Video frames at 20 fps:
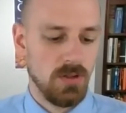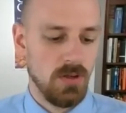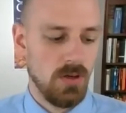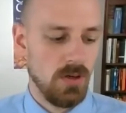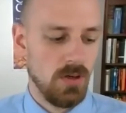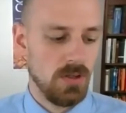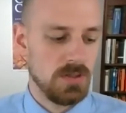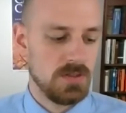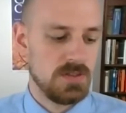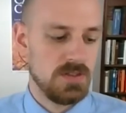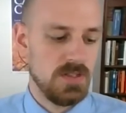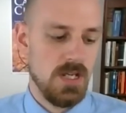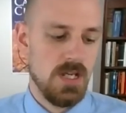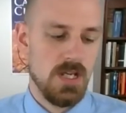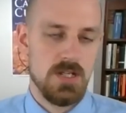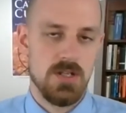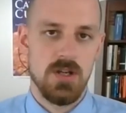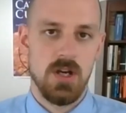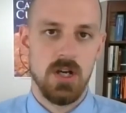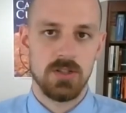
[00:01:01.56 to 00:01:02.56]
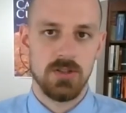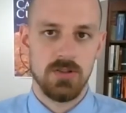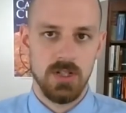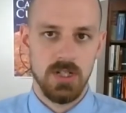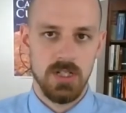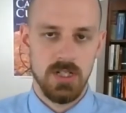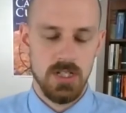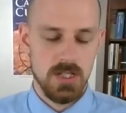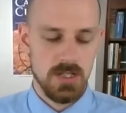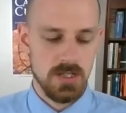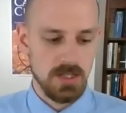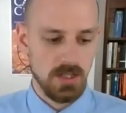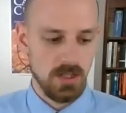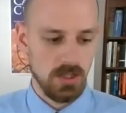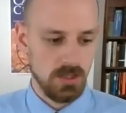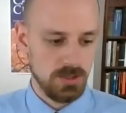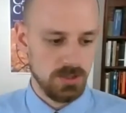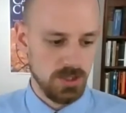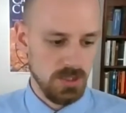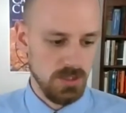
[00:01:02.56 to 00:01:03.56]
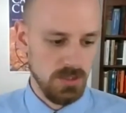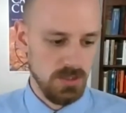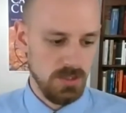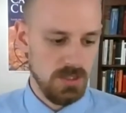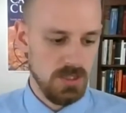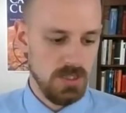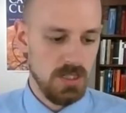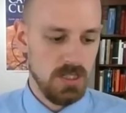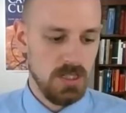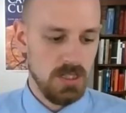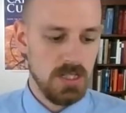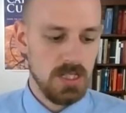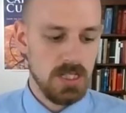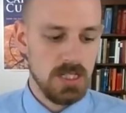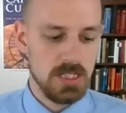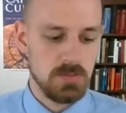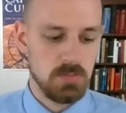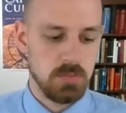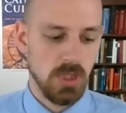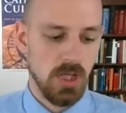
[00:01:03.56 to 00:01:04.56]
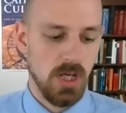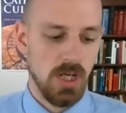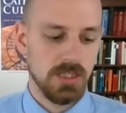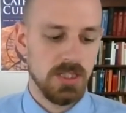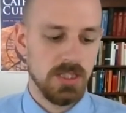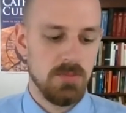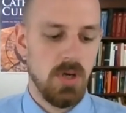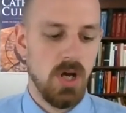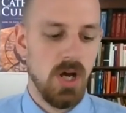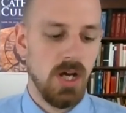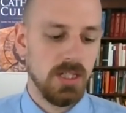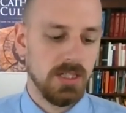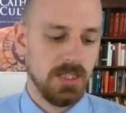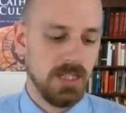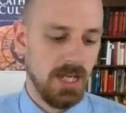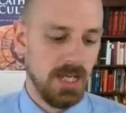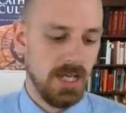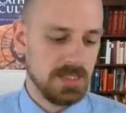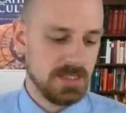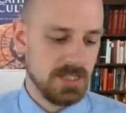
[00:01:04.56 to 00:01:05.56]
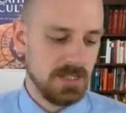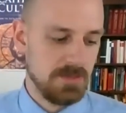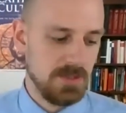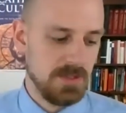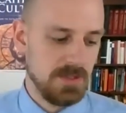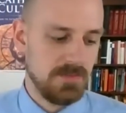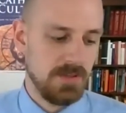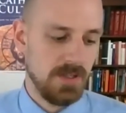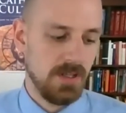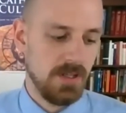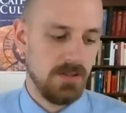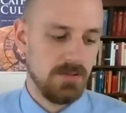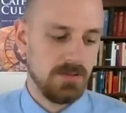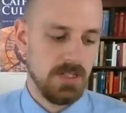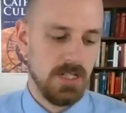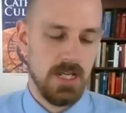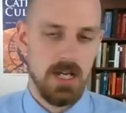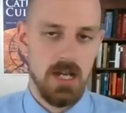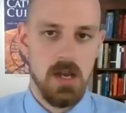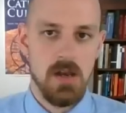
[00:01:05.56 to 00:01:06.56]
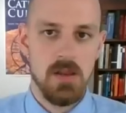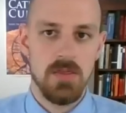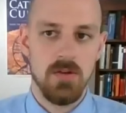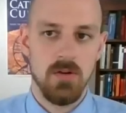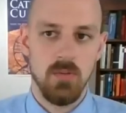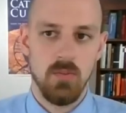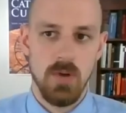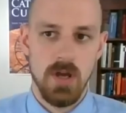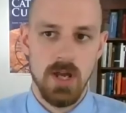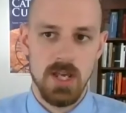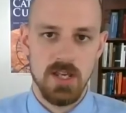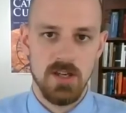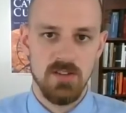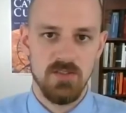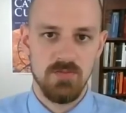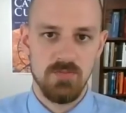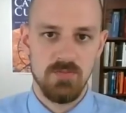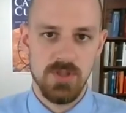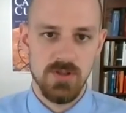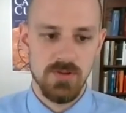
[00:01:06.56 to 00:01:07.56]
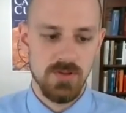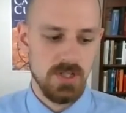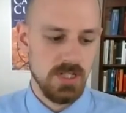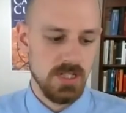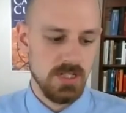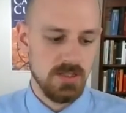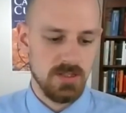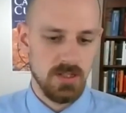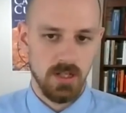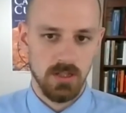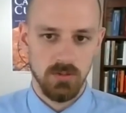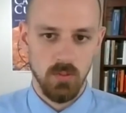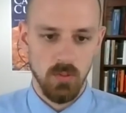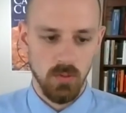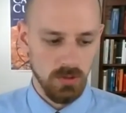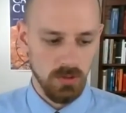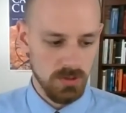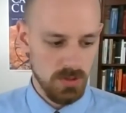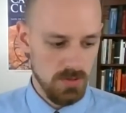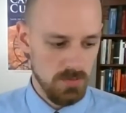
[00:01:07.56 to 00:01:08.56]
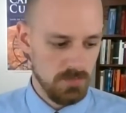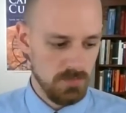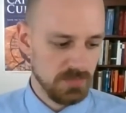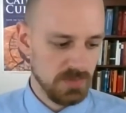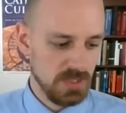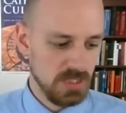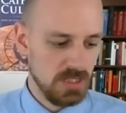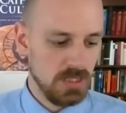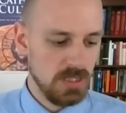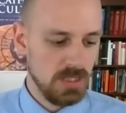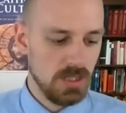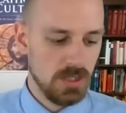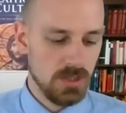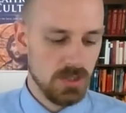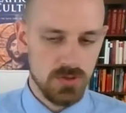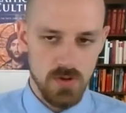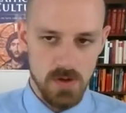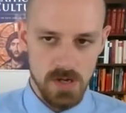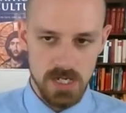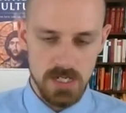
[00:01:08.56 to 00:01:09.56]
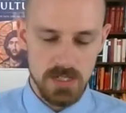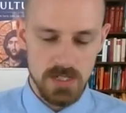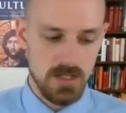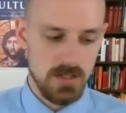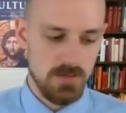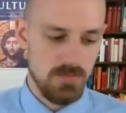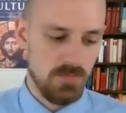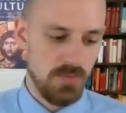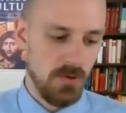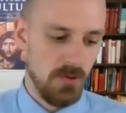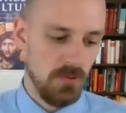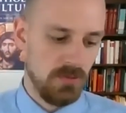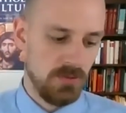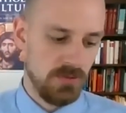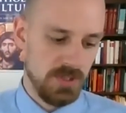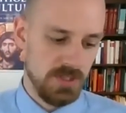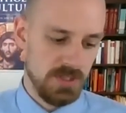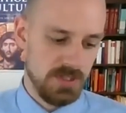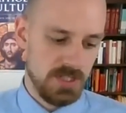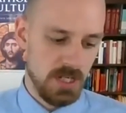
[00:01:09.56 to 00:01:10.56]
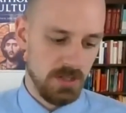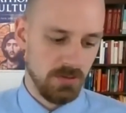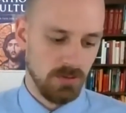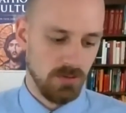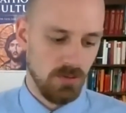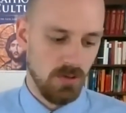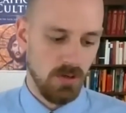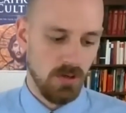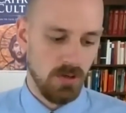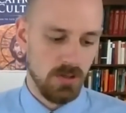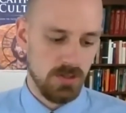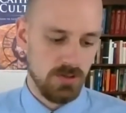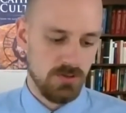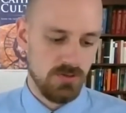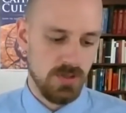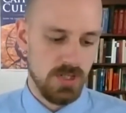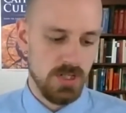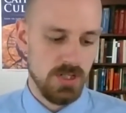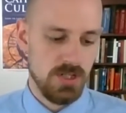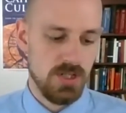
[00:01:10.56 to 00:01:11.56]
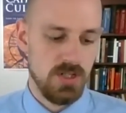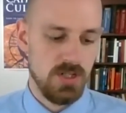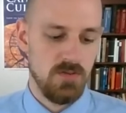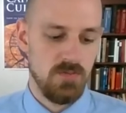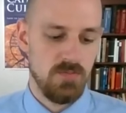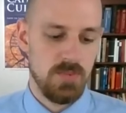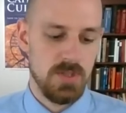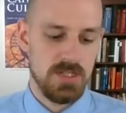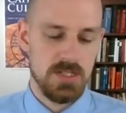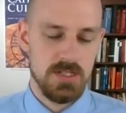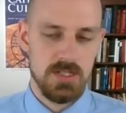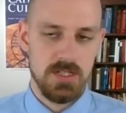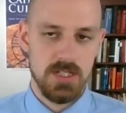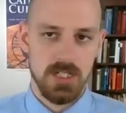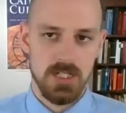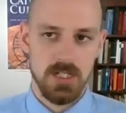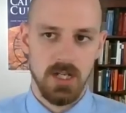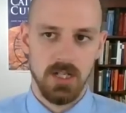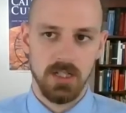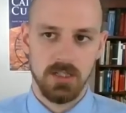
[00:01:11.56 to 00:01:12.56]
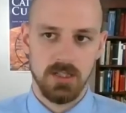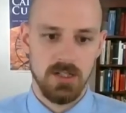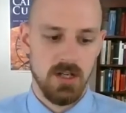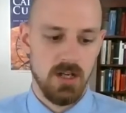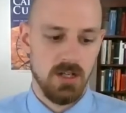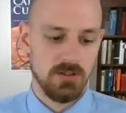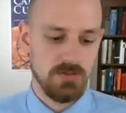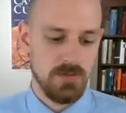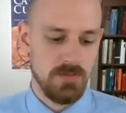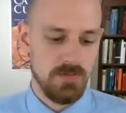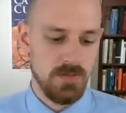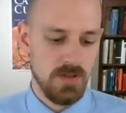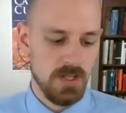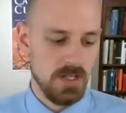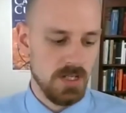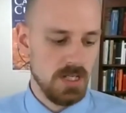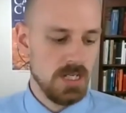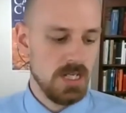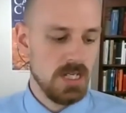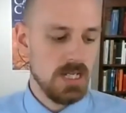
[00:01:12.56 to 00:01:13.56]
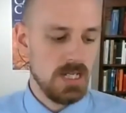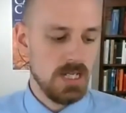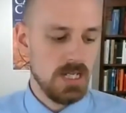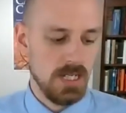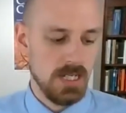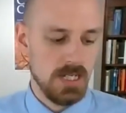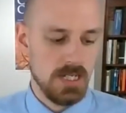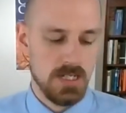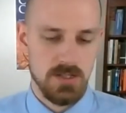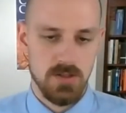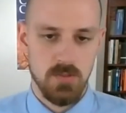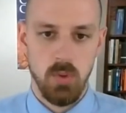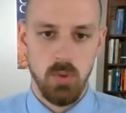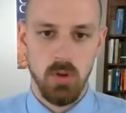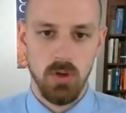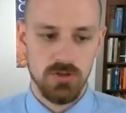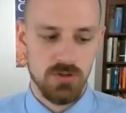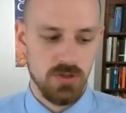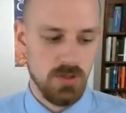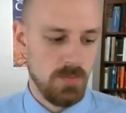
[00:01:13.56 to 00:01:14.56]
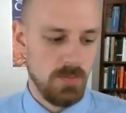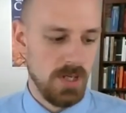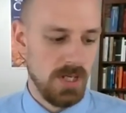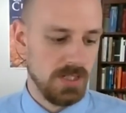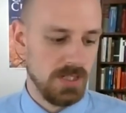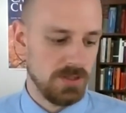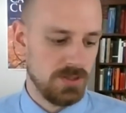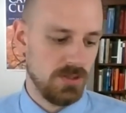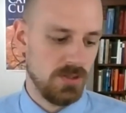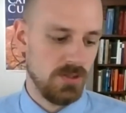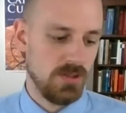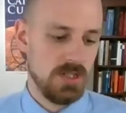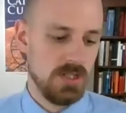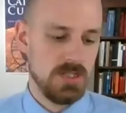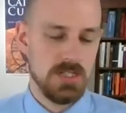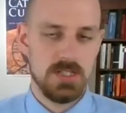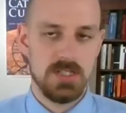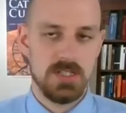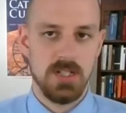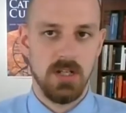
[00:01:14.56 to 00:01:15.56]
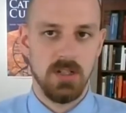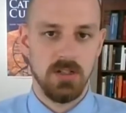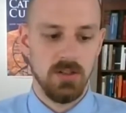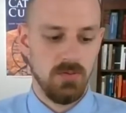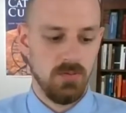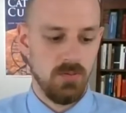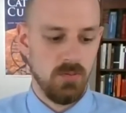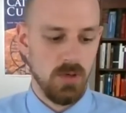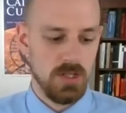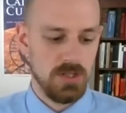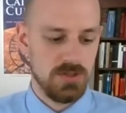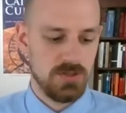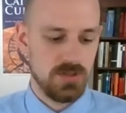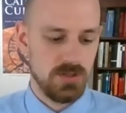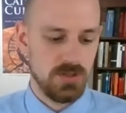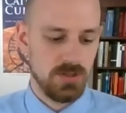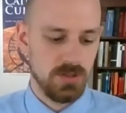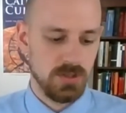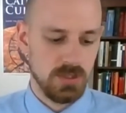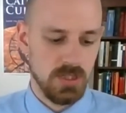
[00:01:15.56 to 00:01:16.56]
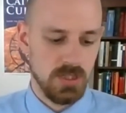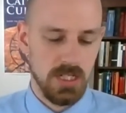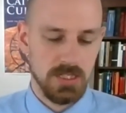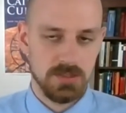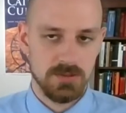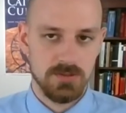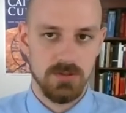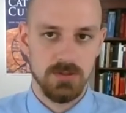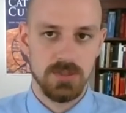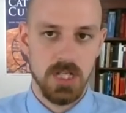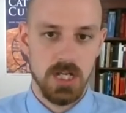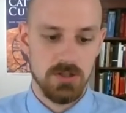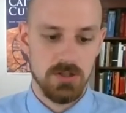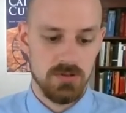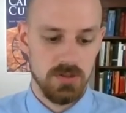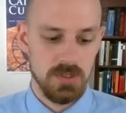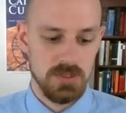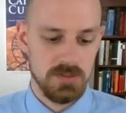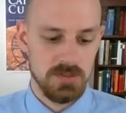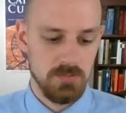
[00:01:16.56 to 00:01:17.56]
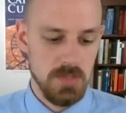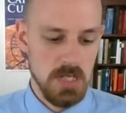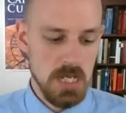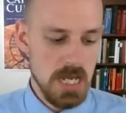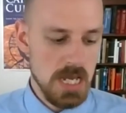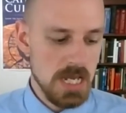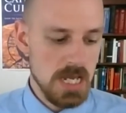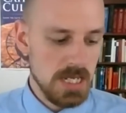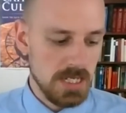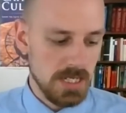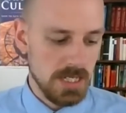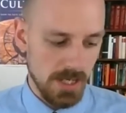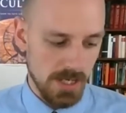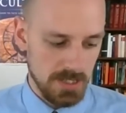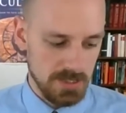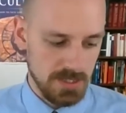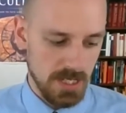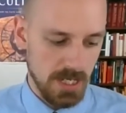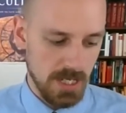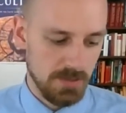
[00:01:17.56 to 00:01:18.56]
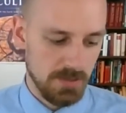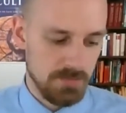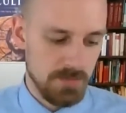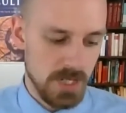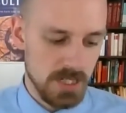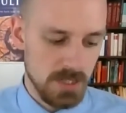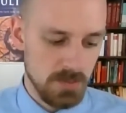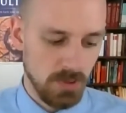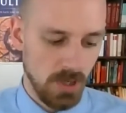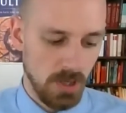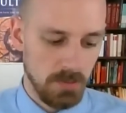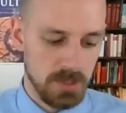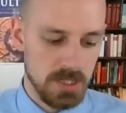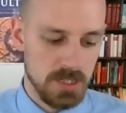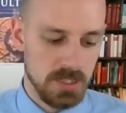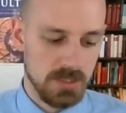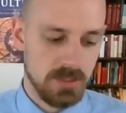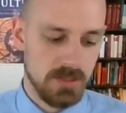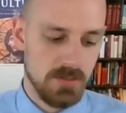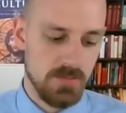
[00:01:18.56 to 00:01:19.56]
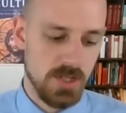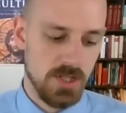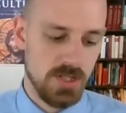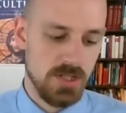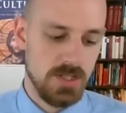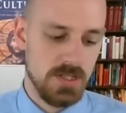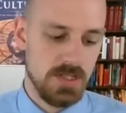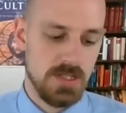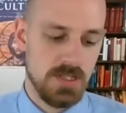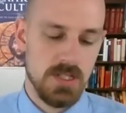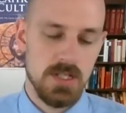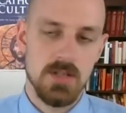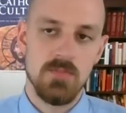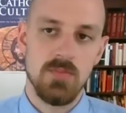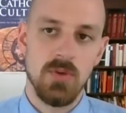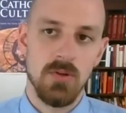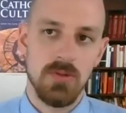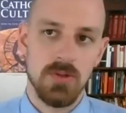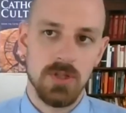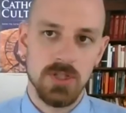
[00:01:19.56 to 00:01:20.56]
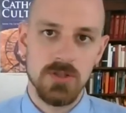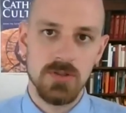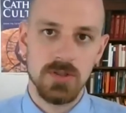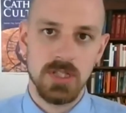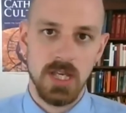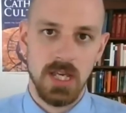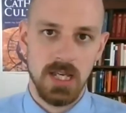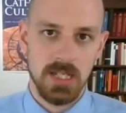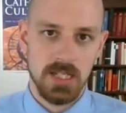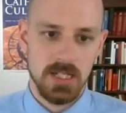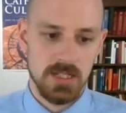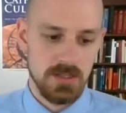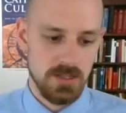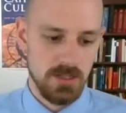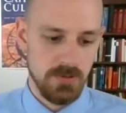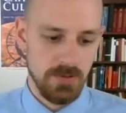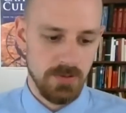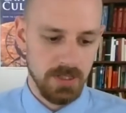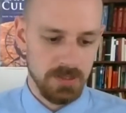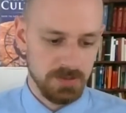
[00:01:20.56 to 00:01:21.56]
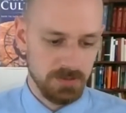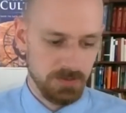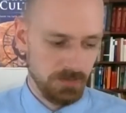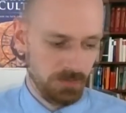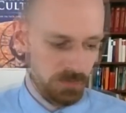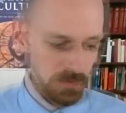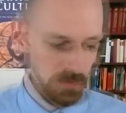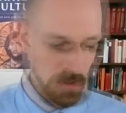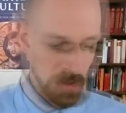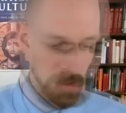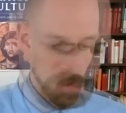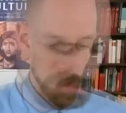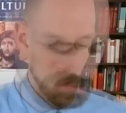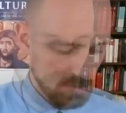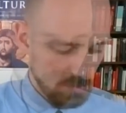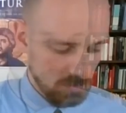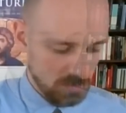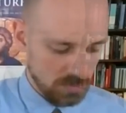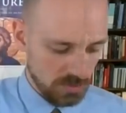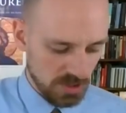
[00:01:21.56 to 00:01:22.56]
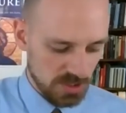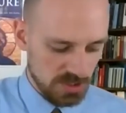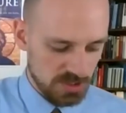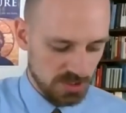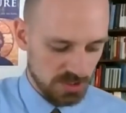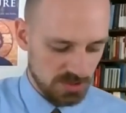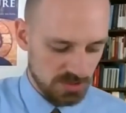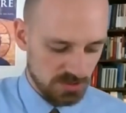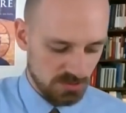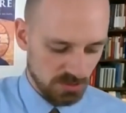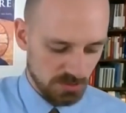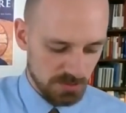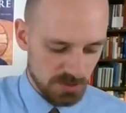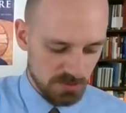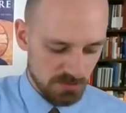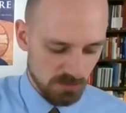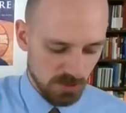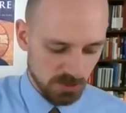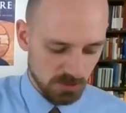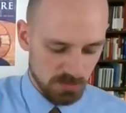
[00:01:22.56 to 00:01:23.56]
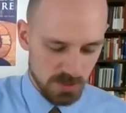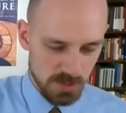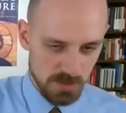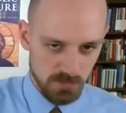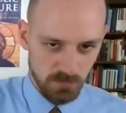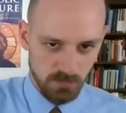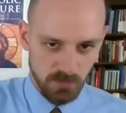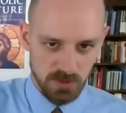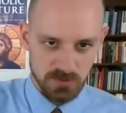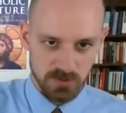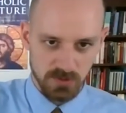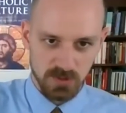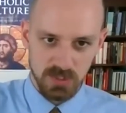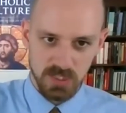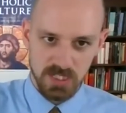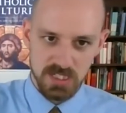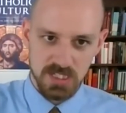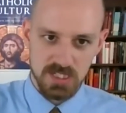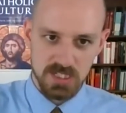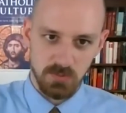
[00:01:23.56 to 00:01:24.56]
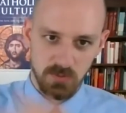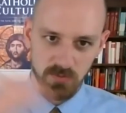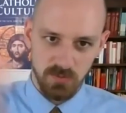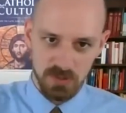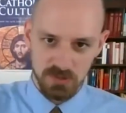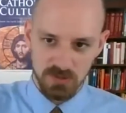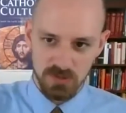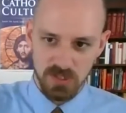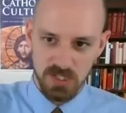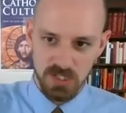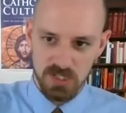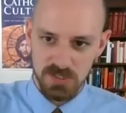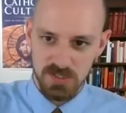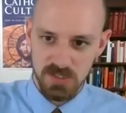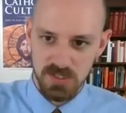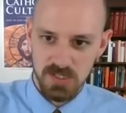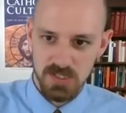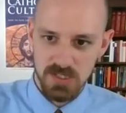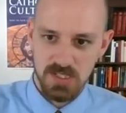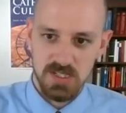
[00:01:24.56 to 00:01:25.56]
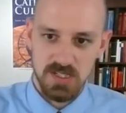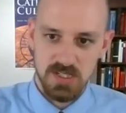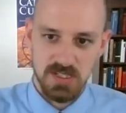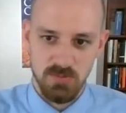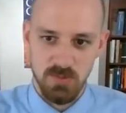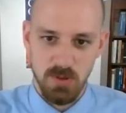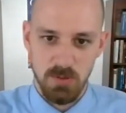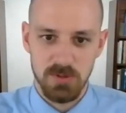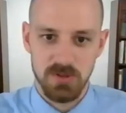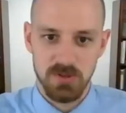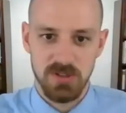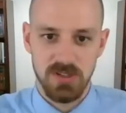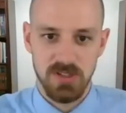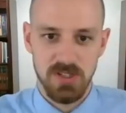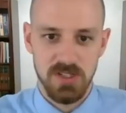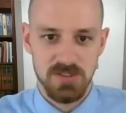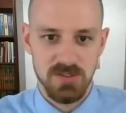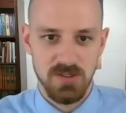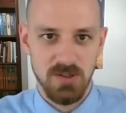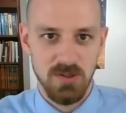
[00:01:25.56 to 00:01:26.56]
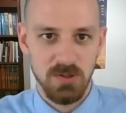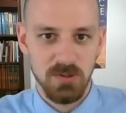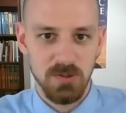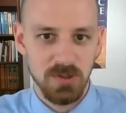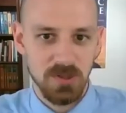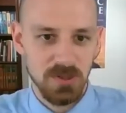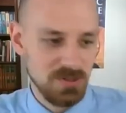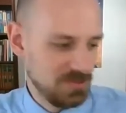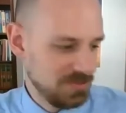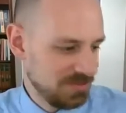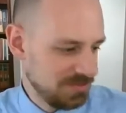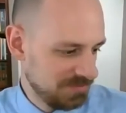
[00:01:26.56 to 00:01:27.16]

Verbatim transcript: Arts and Doctorate in Theology. His blog and podcast can be found at thewayofbeauty.org. Trained in both the sacred art tradition of Byzantine iconography and as a portrait painter in the style of Western classical naturalism, he has had many prominent commissions in both the UK and the US. Please join me in welcoming Professor Clayton. Professor Clayton, the webinar is all yours.